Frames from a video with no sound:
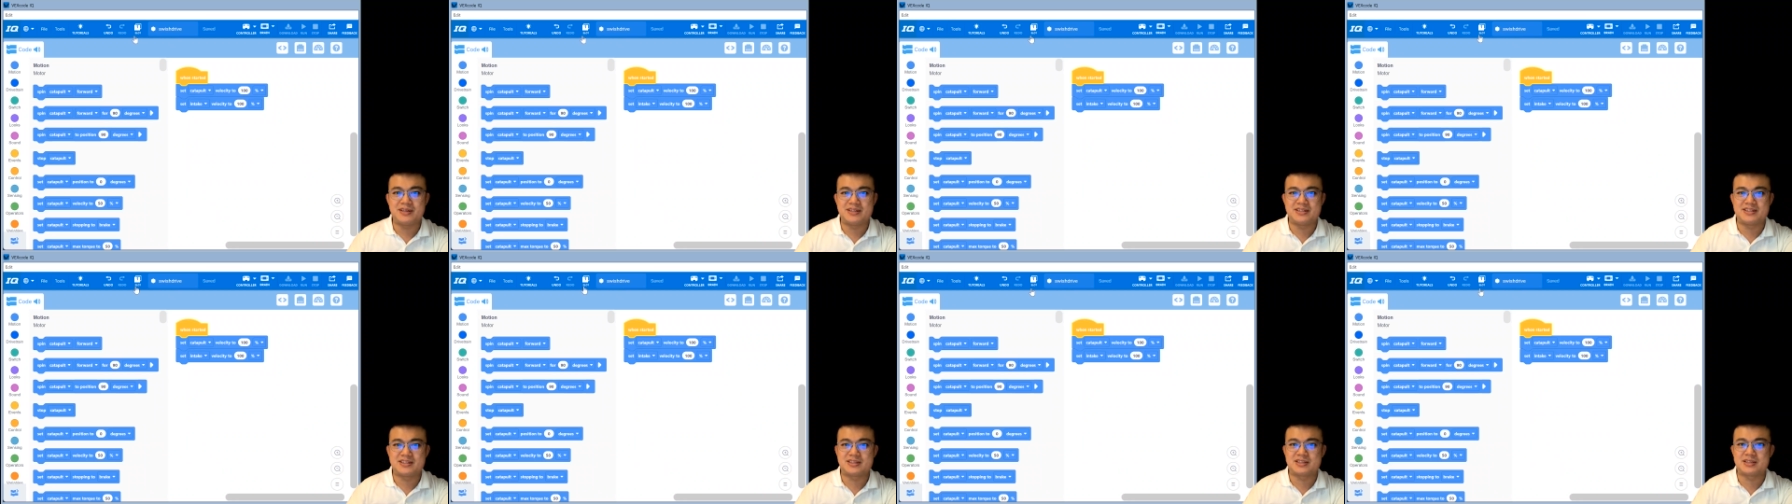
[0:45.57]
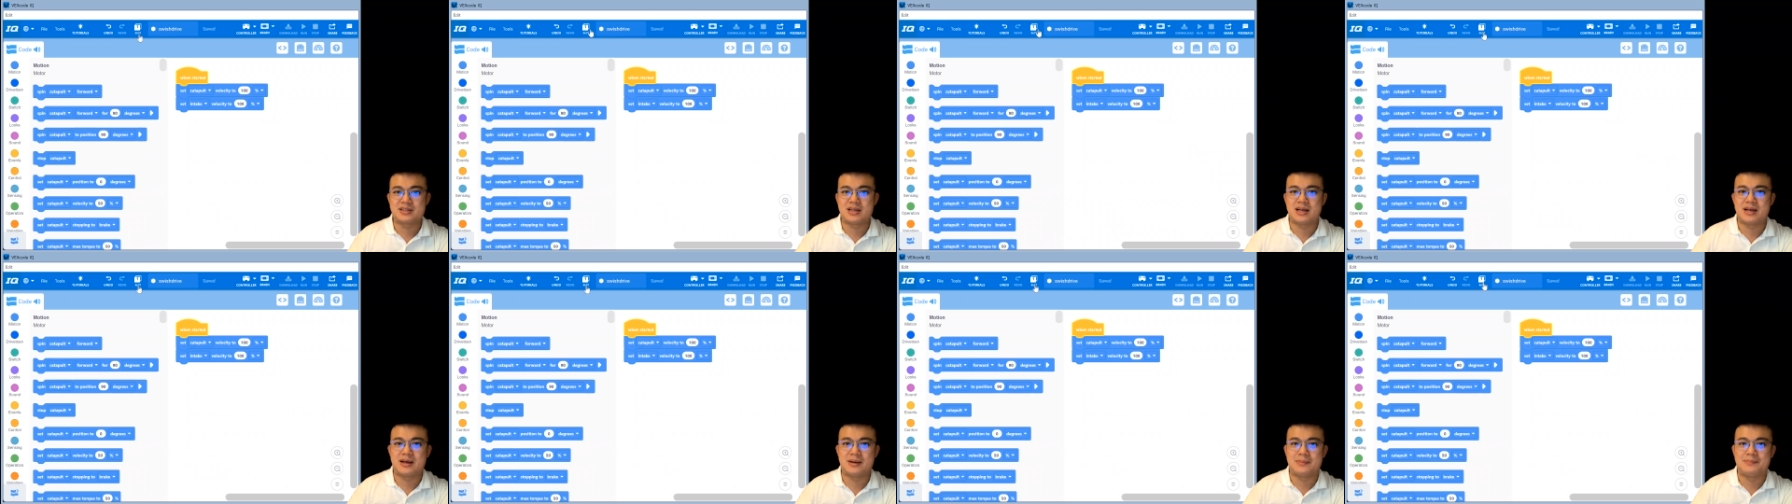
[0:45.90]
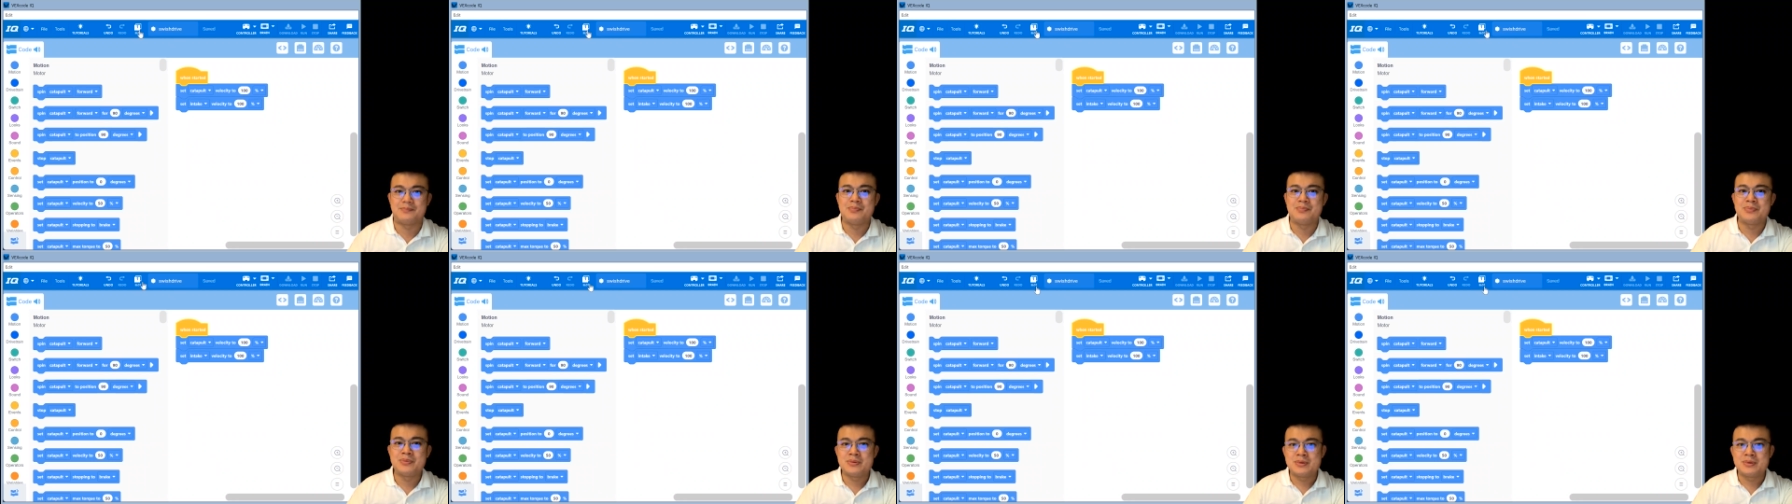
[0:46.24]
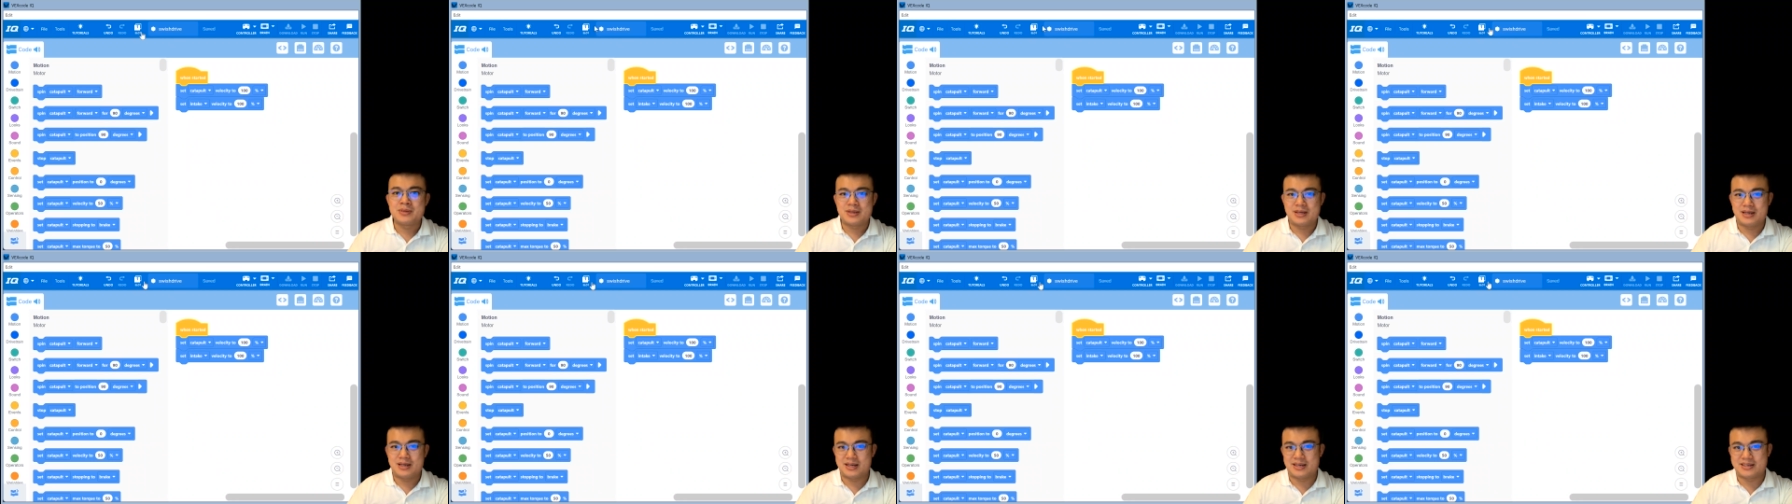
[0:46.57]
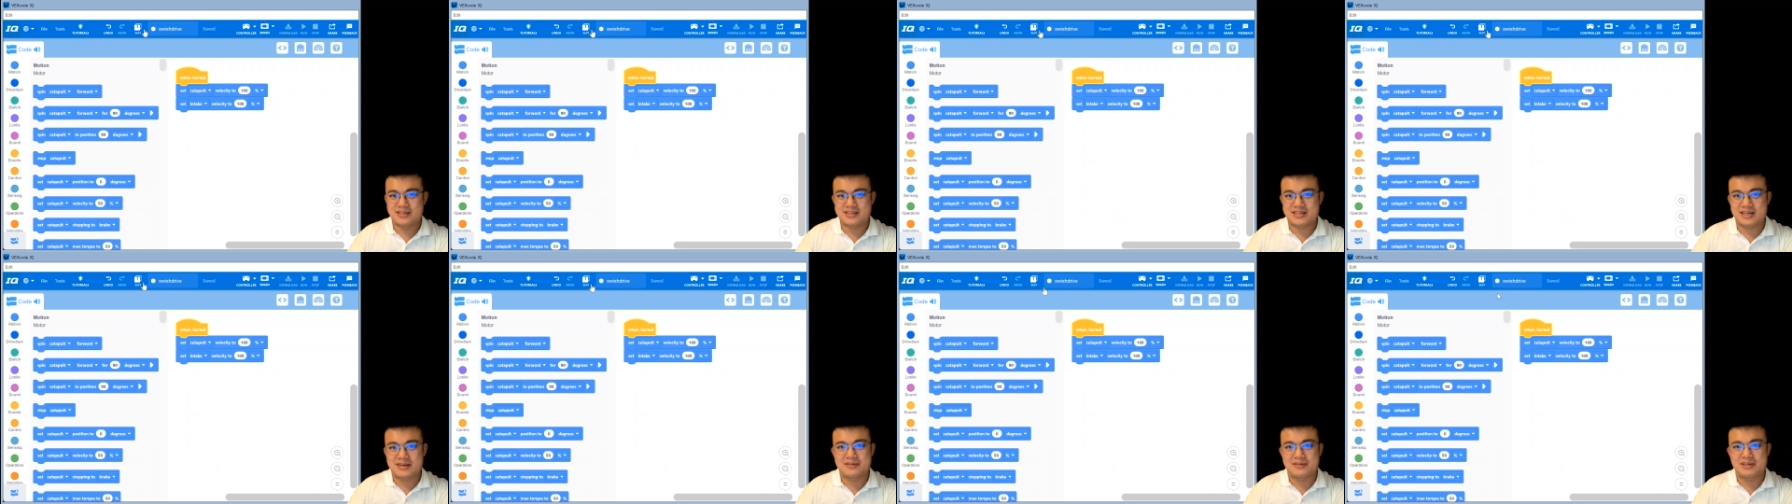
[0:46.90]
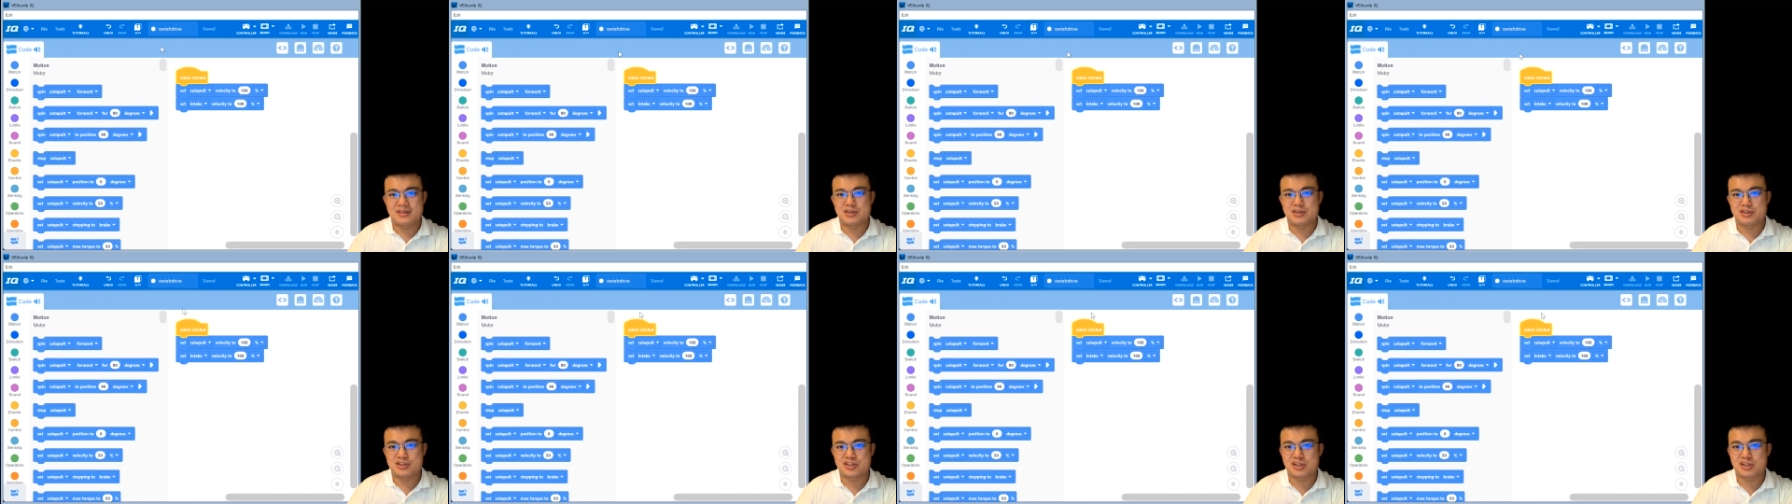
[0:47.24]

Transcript: It's um, uh, saved into